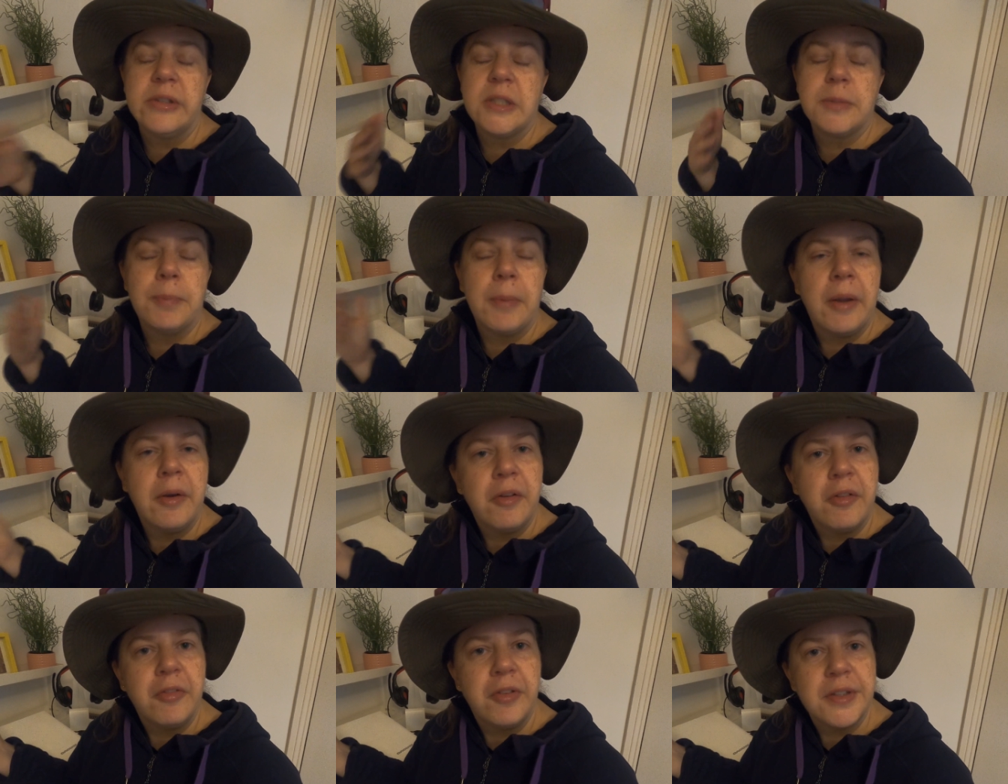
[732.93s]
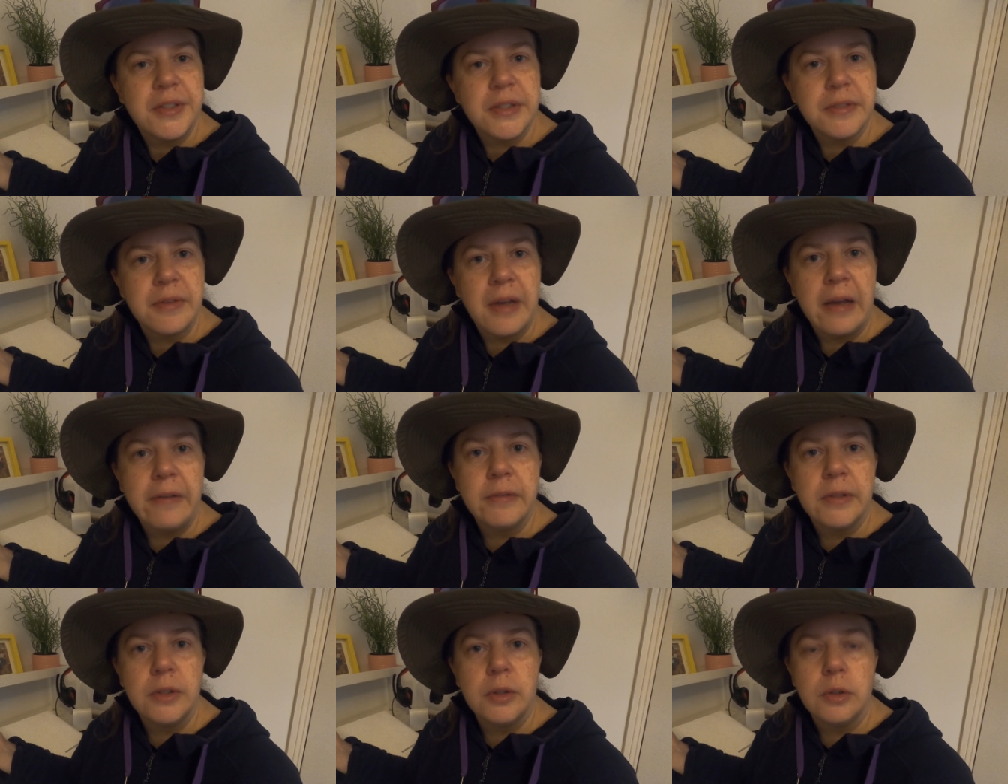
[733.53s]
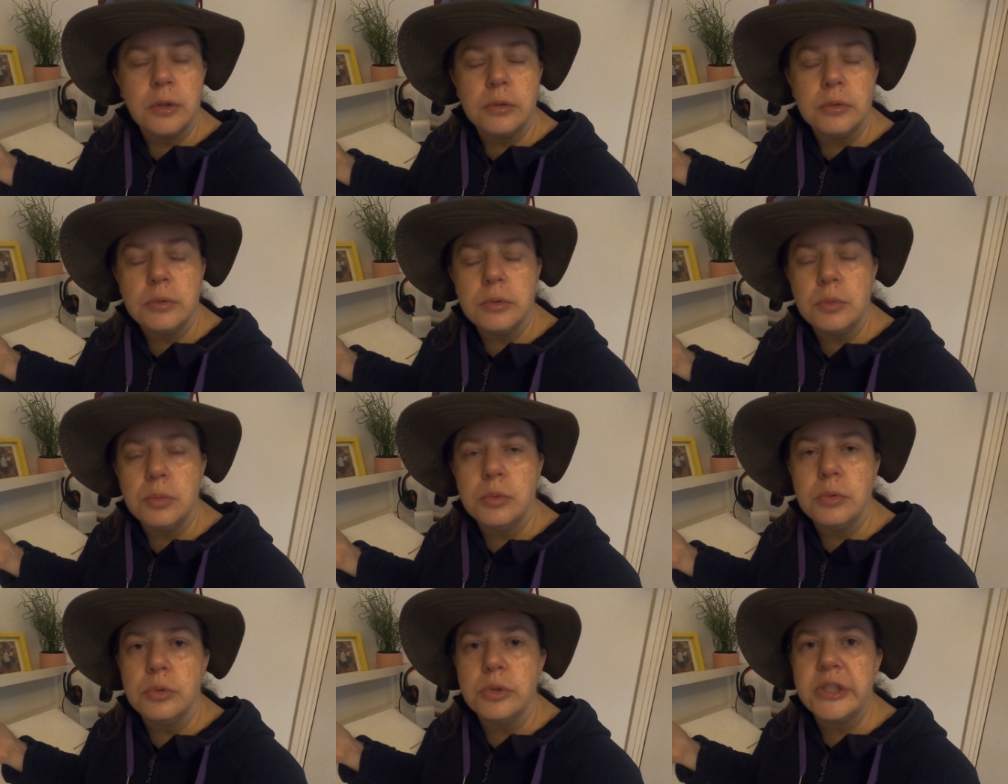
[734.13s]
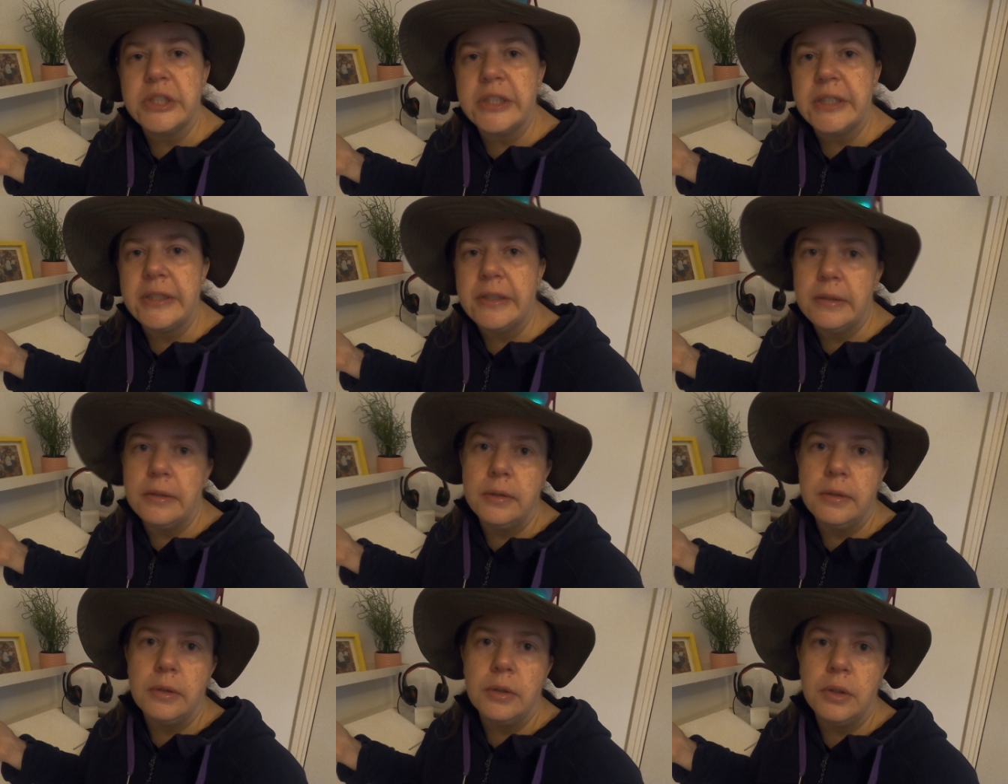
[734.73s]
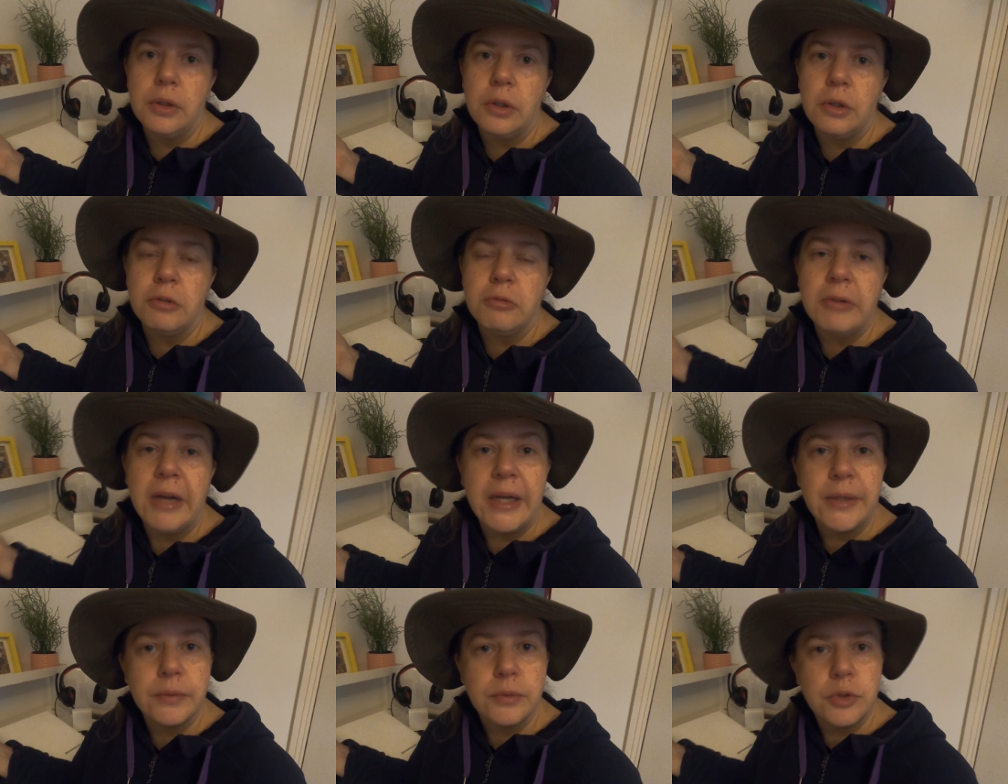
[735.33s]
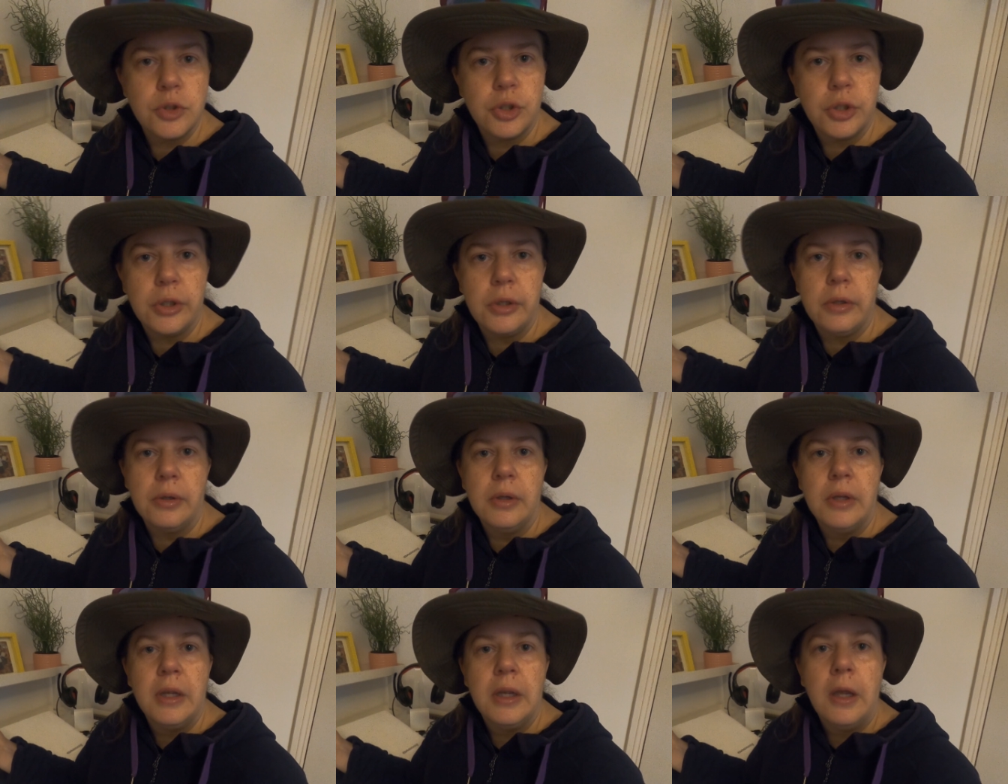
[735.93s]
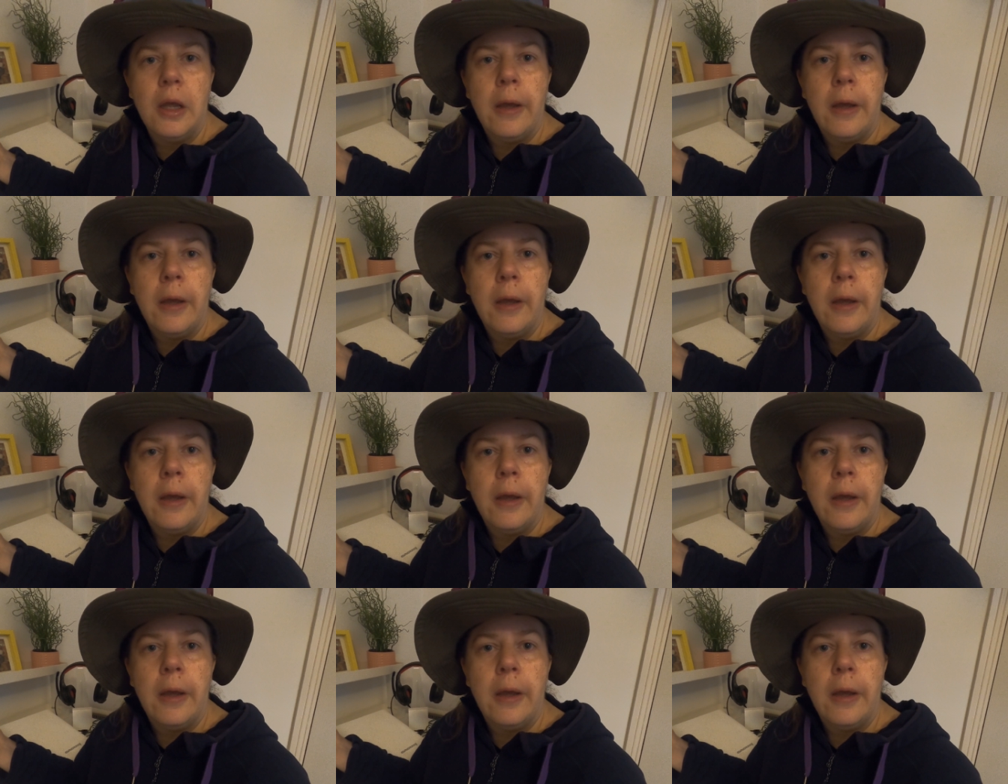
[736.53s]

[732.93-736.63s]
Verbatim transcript: There's benefits of having cold water around you,